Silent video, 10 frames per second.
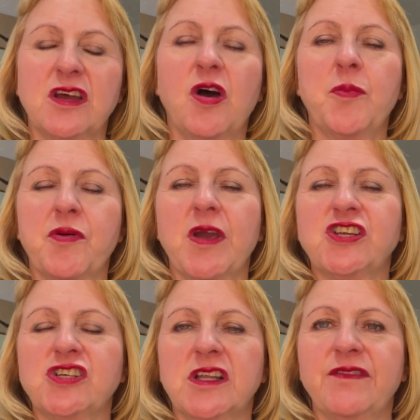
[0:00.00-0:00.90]

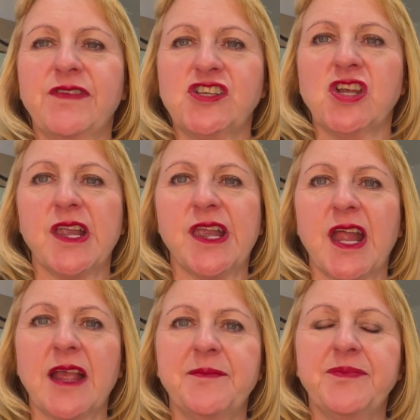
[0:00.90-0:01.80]
operational
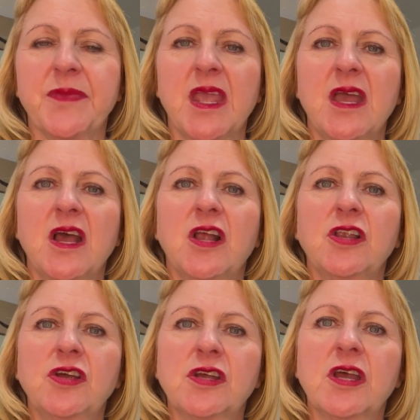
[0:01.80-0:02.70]
efficiency.
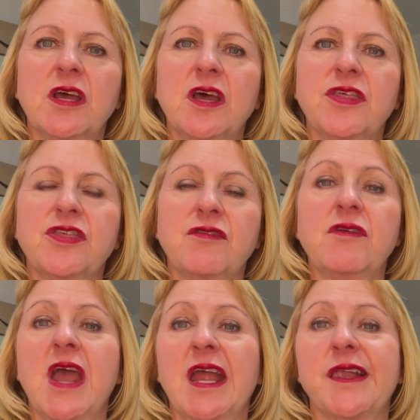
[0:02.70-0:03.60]
Look at a
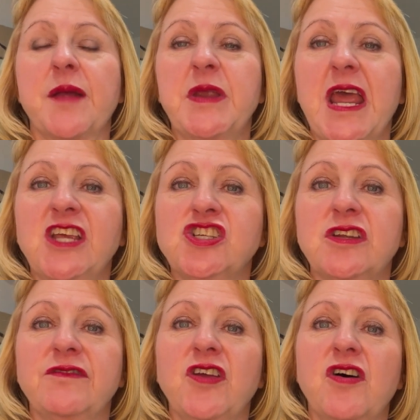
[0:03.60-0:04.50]
thorough examination
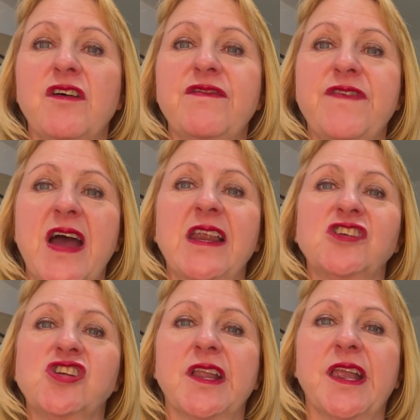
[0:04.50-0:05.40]
of your
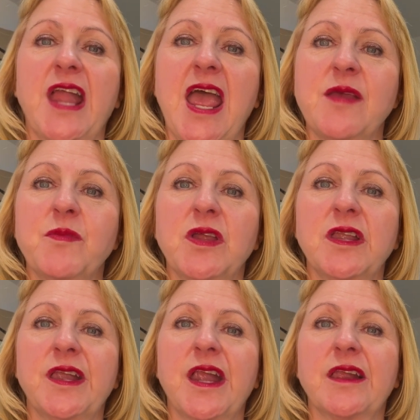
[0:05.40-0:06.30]
financial
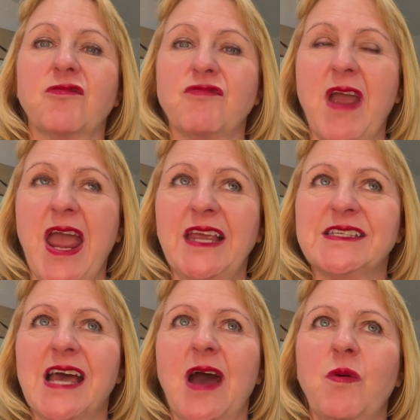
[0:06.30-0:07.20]
statements is great.
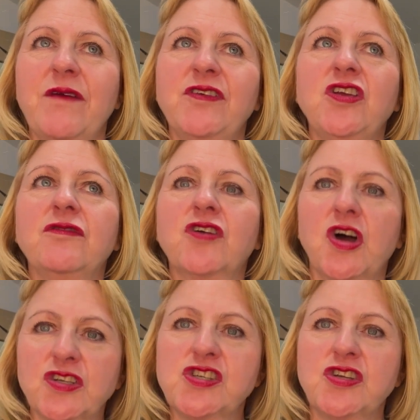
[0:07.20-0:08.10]
However, you've
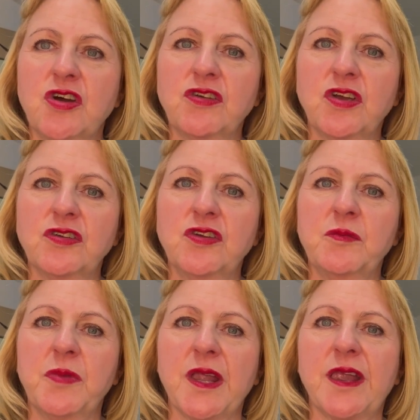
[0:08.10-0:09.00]
got to know your
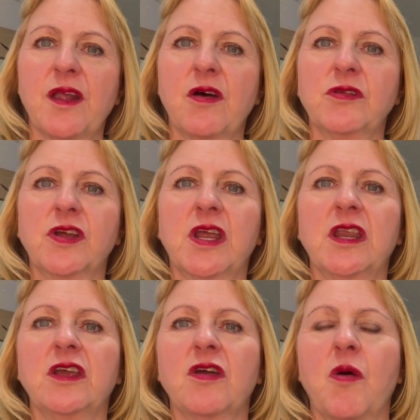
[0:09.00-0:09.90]
numbers. So looking
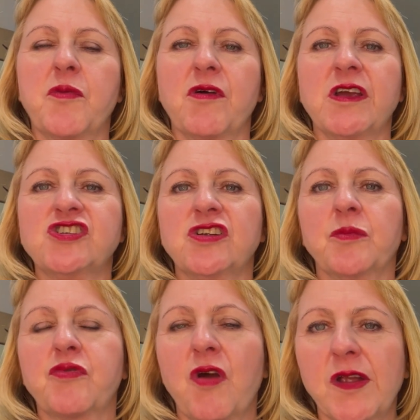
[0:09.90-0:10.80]
at your operational
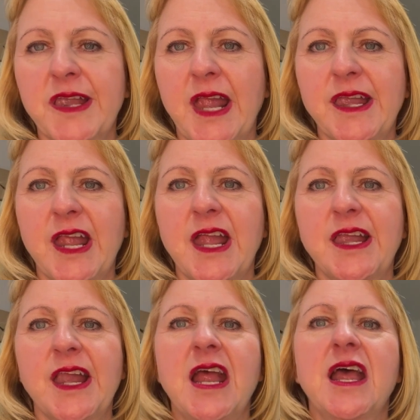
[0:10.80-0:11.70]
processes